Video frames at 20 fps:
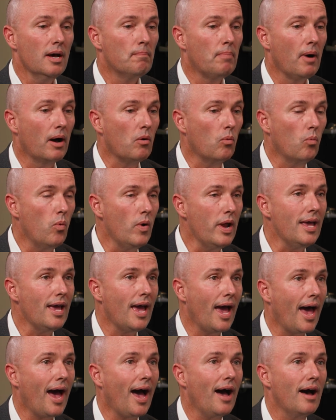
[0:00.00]
But we
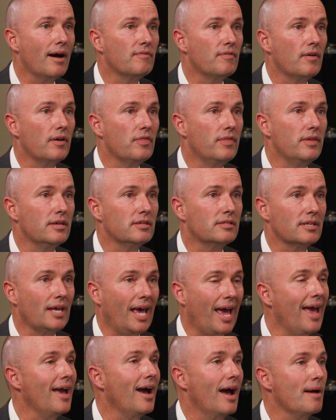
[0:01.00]
have this
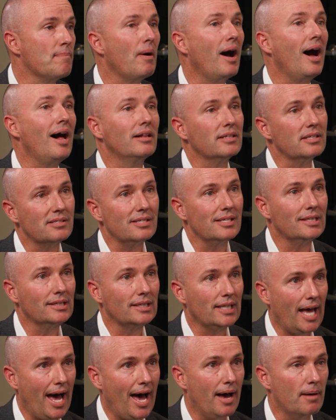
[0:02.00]
AI policy
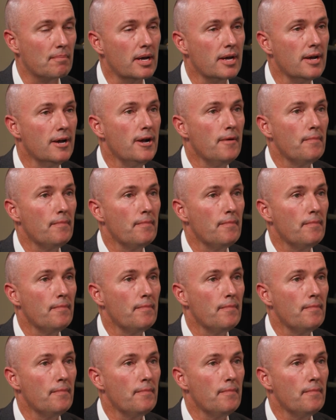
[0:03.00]
lab,